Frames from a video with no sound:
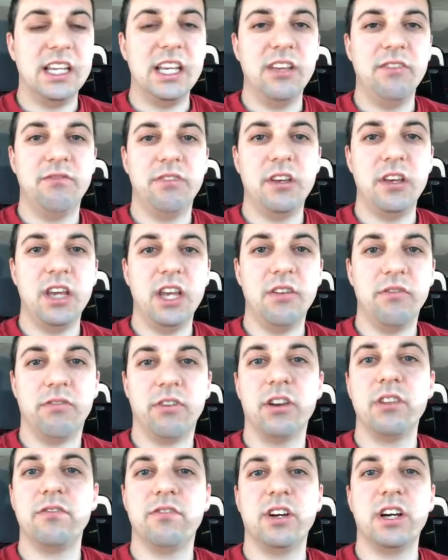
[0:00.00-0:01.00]
envy in
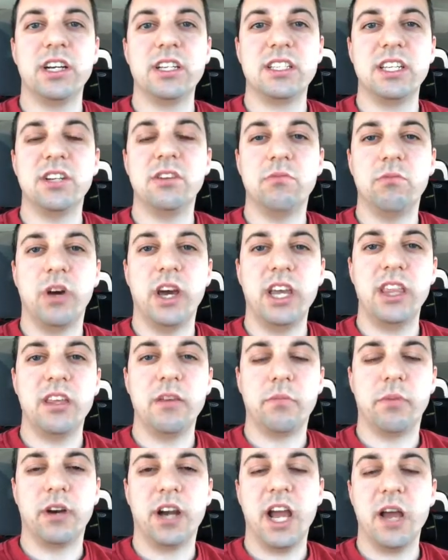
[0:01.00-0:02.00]
front of us in a way
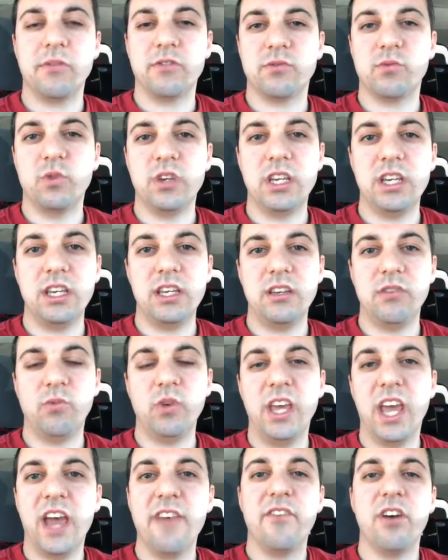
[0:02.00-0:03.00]
that perhaps
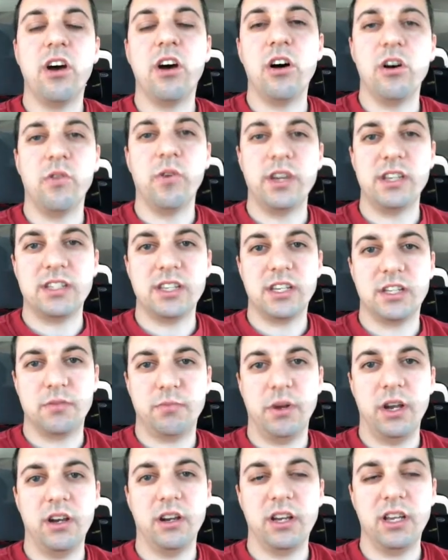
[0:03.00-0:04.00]
we haven't always
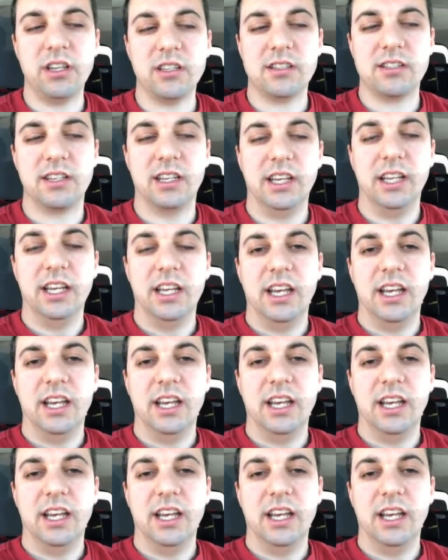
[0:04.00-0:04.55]
experienced.